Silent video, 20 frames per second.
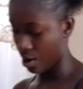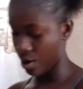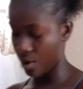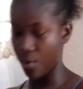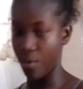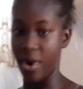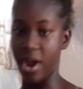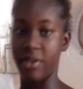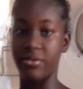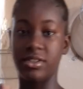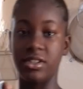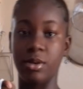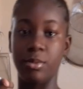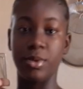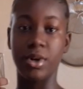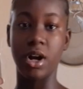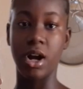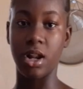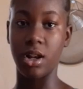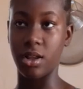we have
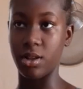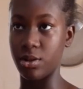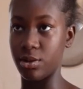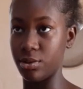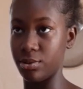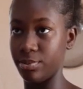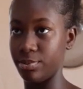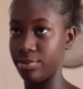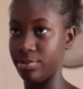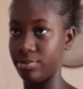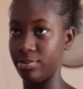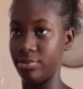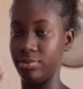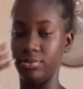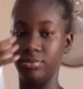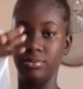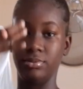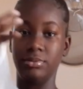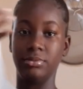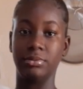some kalaloo.
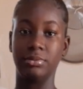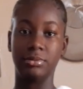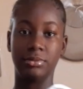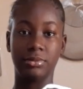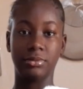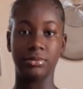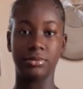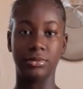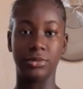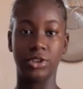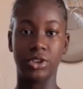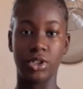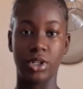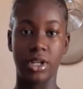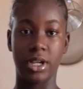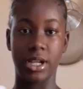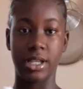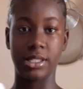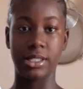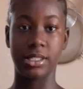Show you
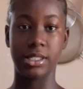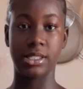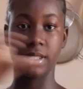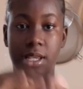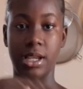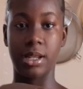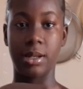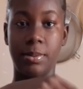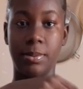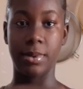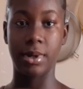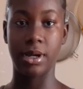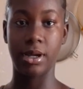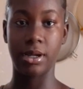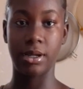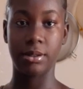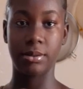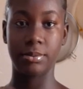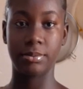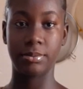inside the glass.